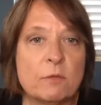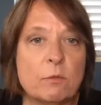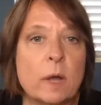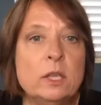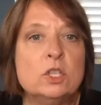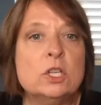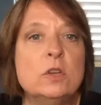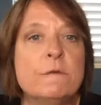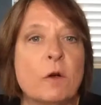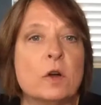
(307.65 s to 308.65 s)
of what you should
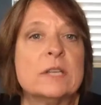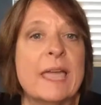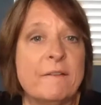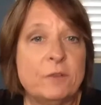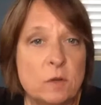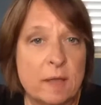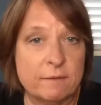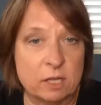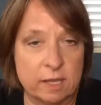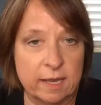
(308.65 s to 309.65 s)
do first after you
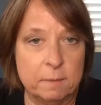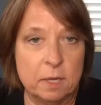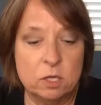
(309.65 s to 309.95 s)
have a claim,